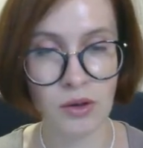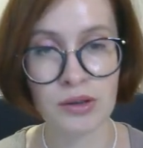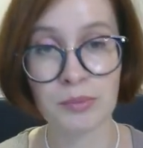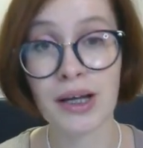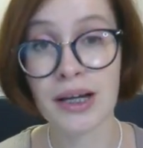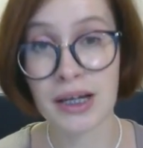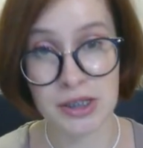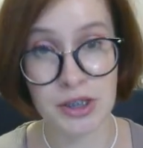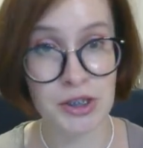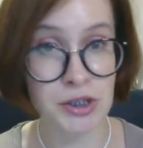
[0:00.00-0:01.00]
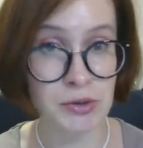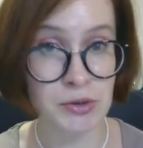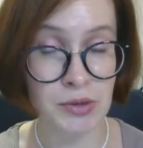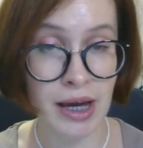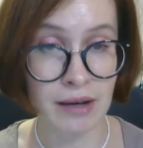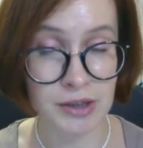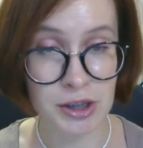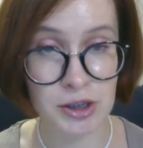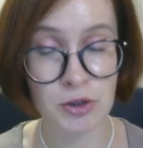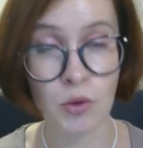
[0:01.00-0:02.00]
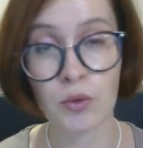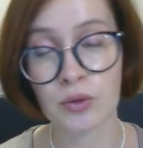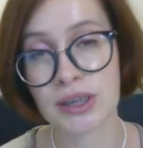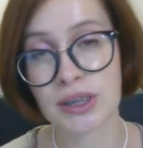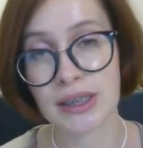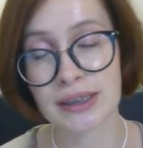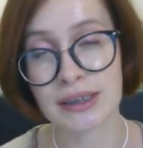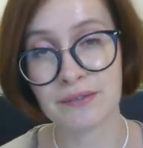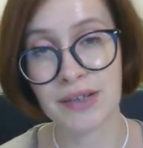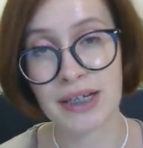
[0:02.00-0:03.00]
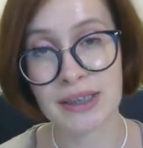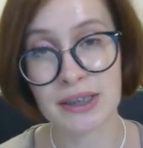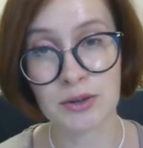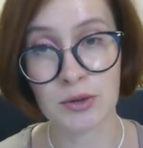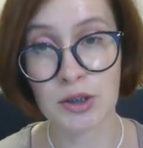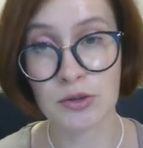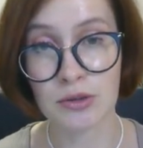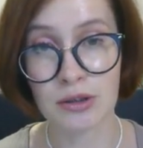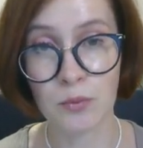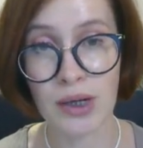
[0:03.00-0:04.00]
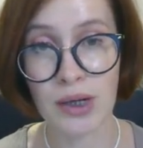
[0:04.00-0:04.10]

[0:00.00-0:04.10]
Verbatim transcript: on the plugins you have installed and activated on your